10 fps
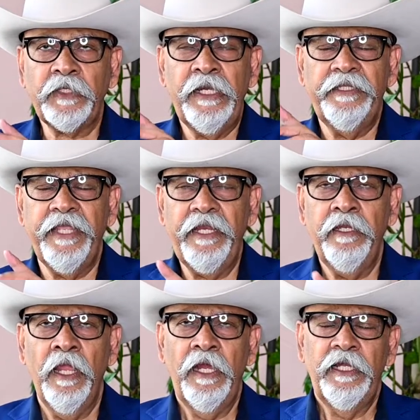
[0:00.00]
And
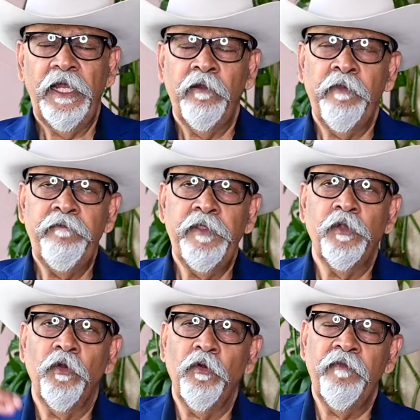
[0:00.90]
then when we
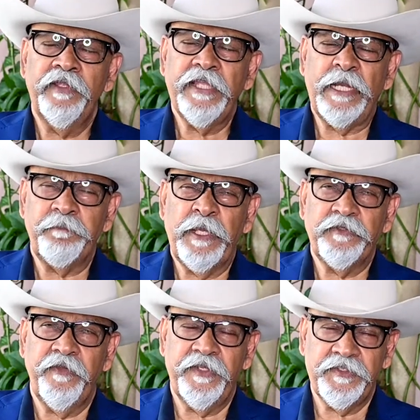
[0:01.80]
go where the
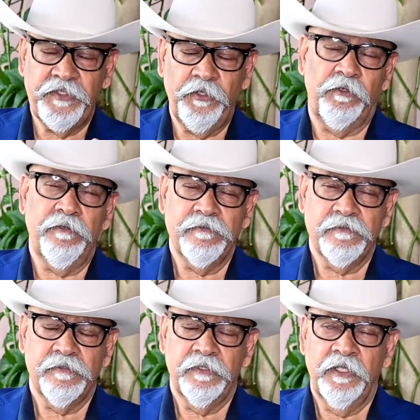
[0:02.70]
atmosphere is zero,
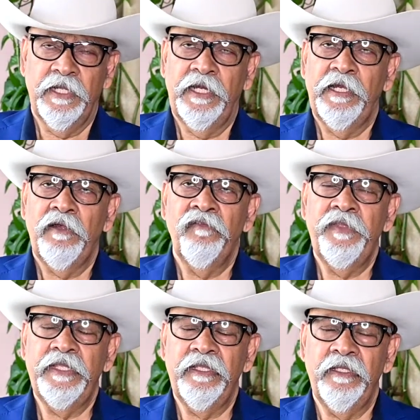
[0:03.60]

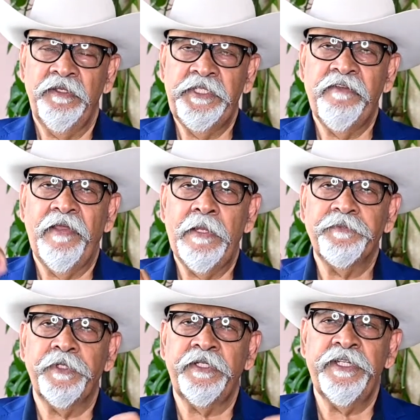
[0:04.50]
we develop
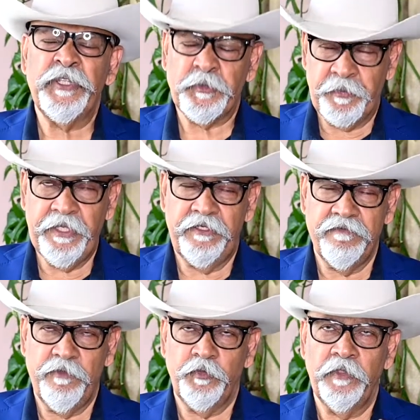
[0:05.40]
certain speed
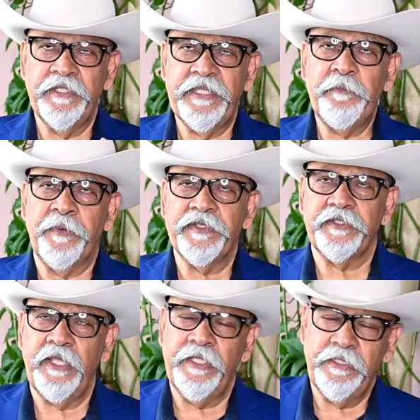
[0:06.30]
which will keep
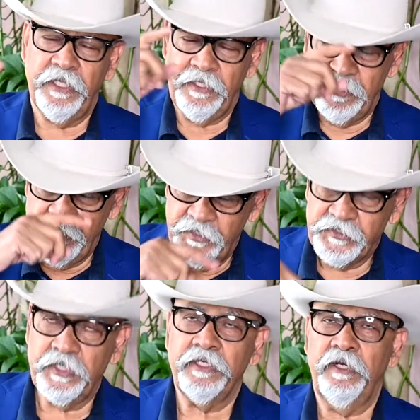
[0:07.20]
us in the
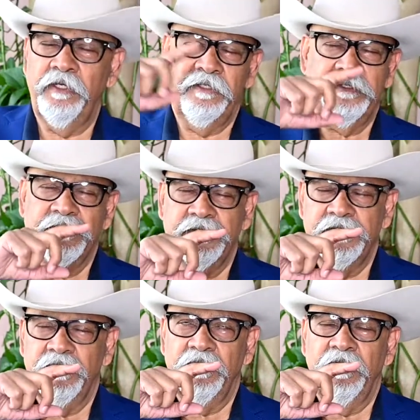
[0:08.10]
circle.
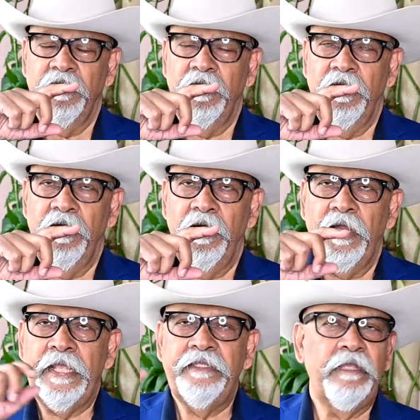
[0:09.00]

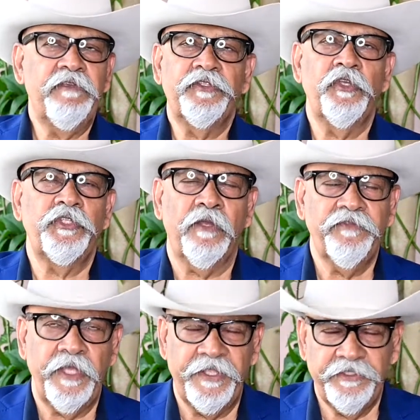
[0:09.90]
And then we switch off
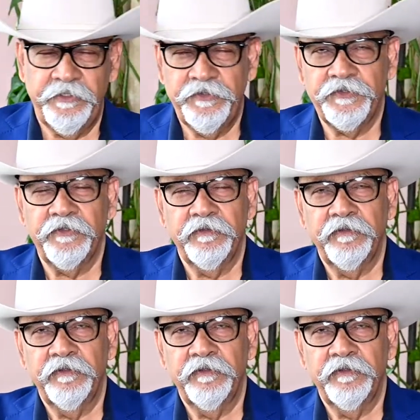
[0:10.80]
the engines.